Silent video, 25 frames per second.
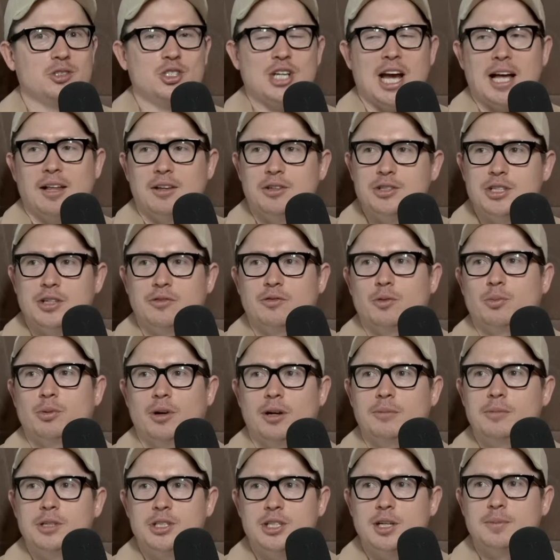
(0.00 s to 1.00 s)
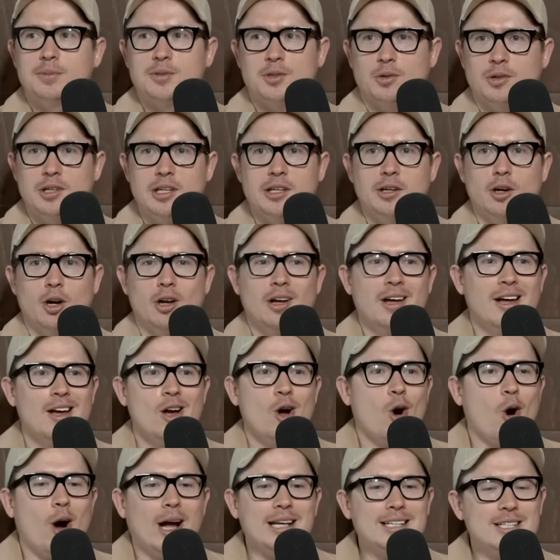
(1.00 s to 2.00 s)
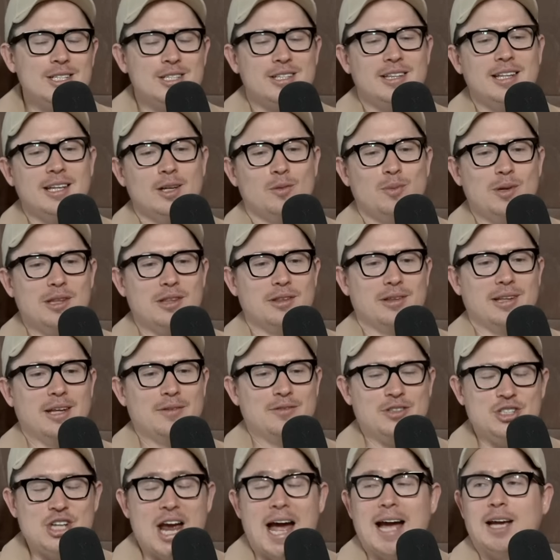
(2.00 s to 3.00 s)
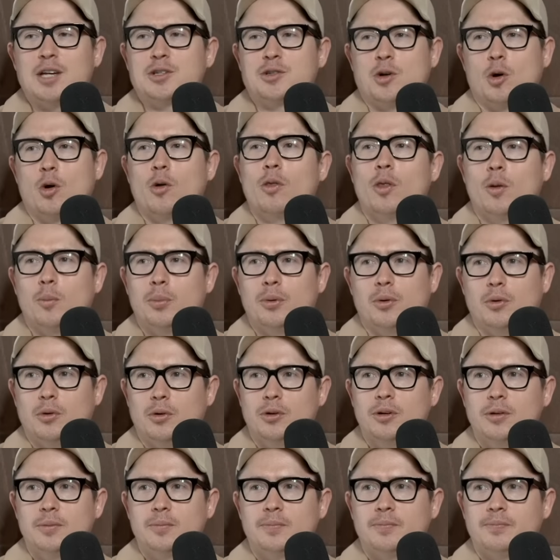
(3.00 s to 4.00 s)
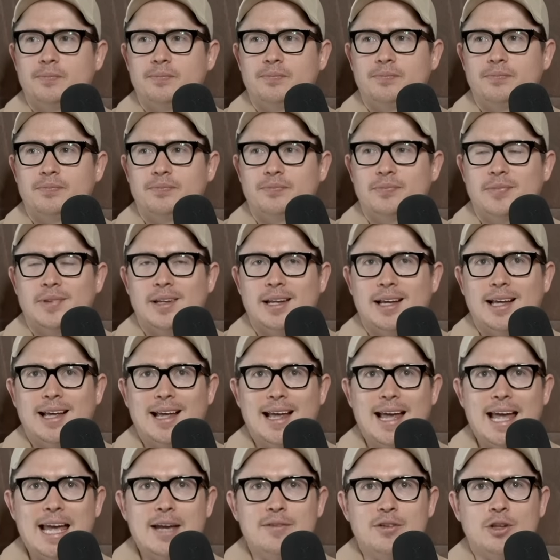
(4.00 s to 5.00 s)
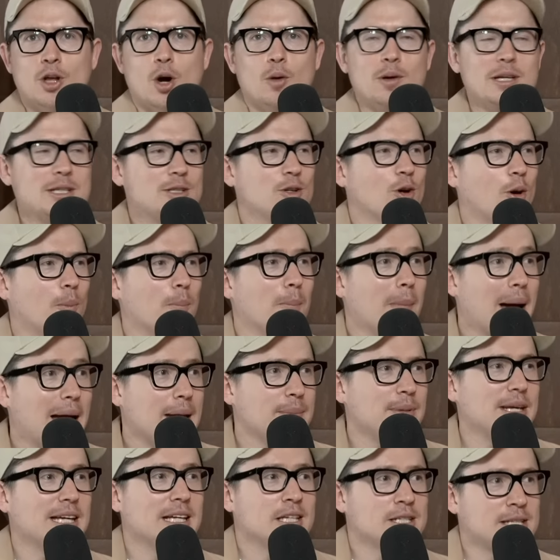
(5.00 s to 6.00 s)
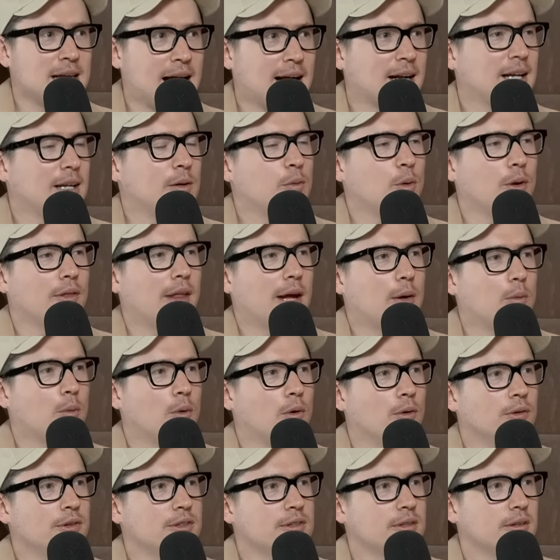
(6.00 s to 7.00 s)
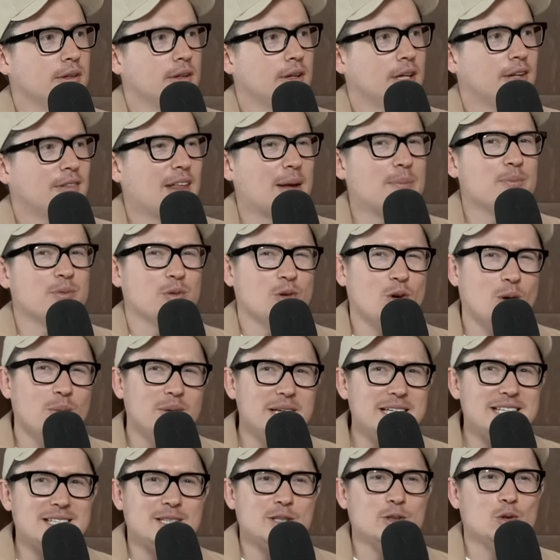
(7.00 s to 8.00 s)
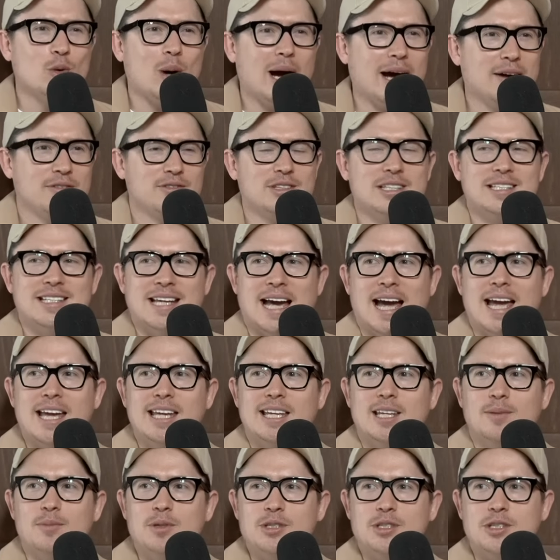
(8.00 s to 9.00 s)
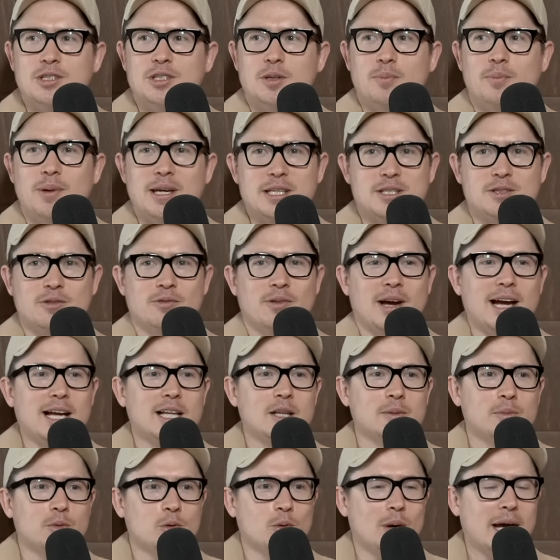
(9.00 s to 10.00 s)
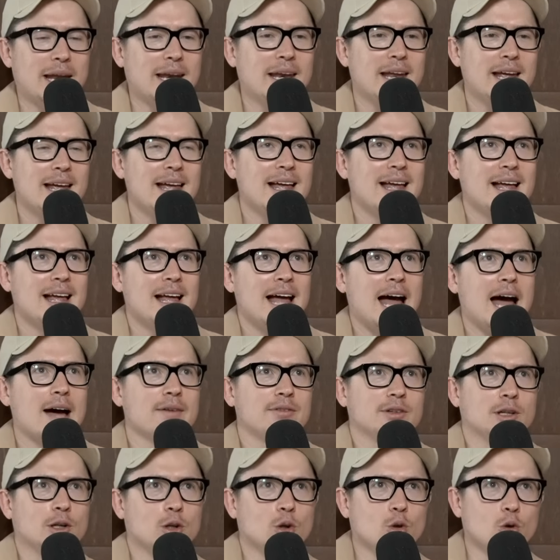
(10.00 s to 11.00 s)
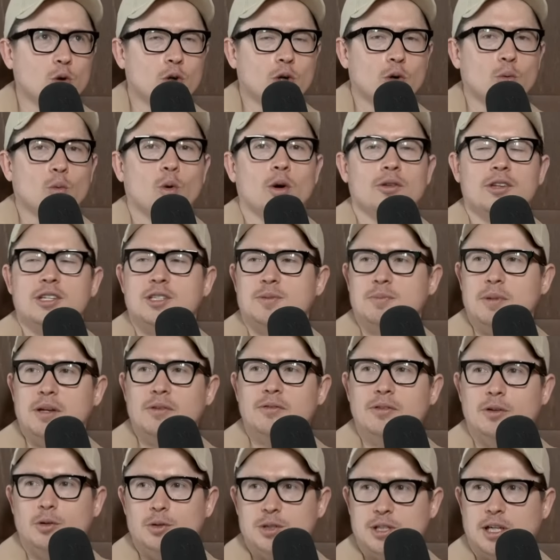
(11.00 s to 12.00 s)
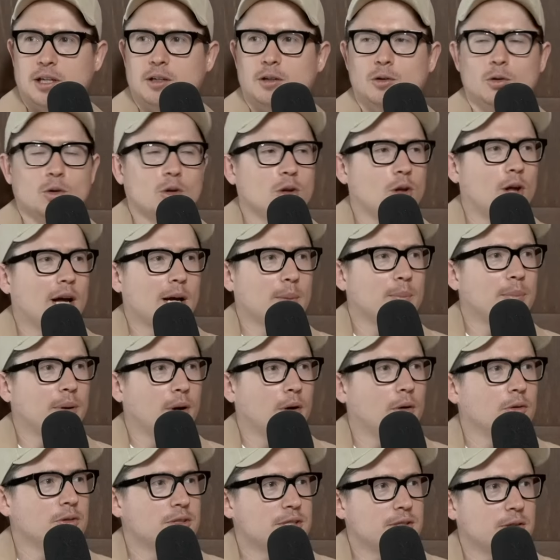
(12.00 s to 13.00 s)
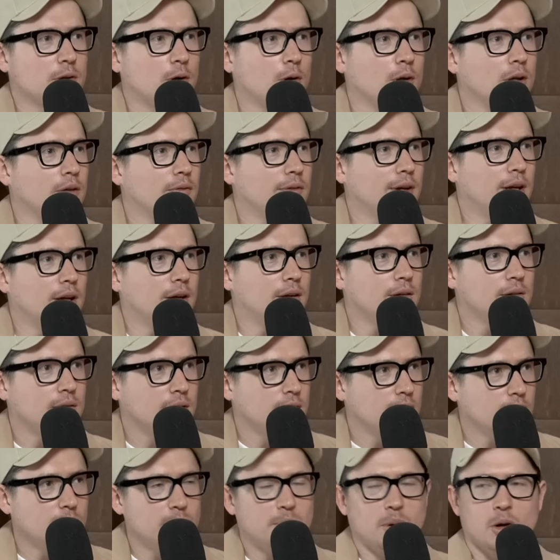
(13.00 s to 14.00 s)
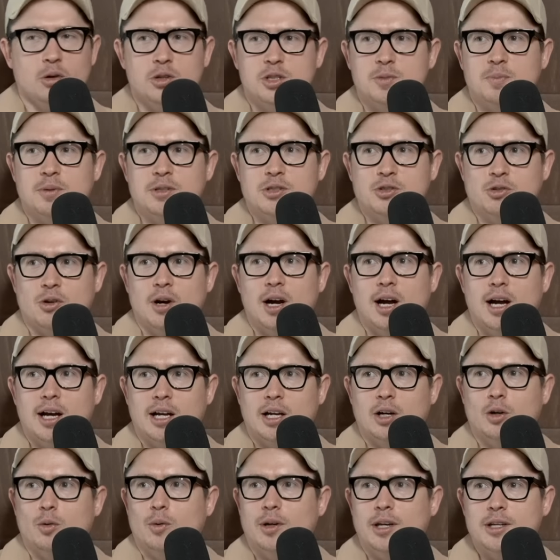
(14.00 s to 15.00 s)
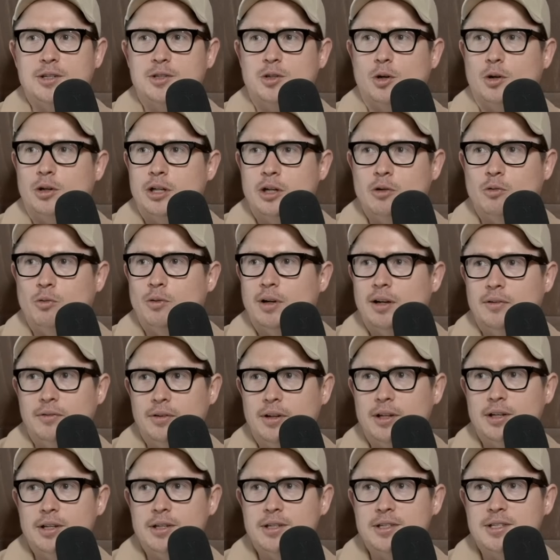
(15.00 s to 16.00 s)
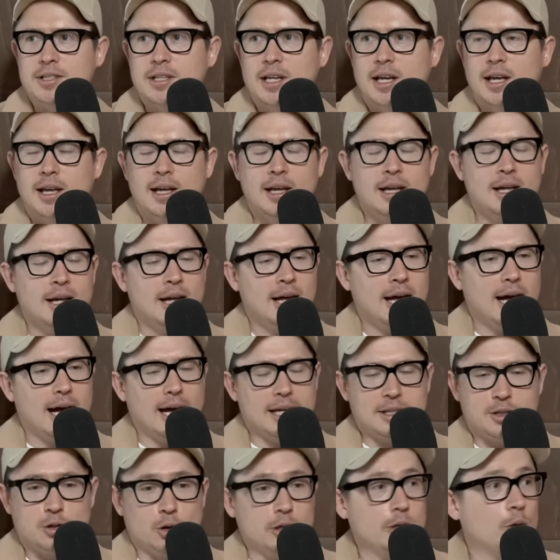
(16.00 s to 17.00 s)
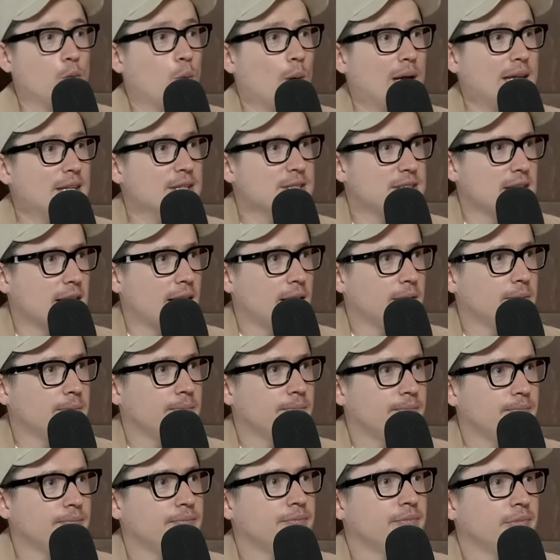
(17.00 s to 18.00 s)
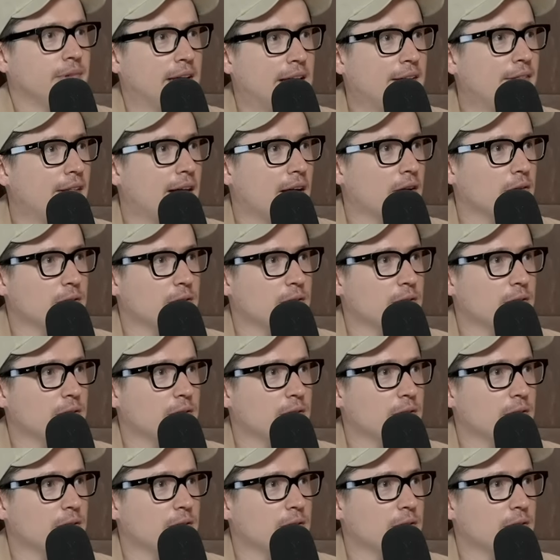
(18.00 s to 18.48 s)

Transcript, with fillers: challenging for premierships or do you go I just think with if Jagga's on the board, even though he's not maybe exactly what they want, mm. they probably still have to take him as just the best available and have a look at what this midfield's going to look like post Oliver, yeah. post Petracca, yeah. when mm. it's hmm. got your Rivers, uh, it's got your Windsor yeah. in there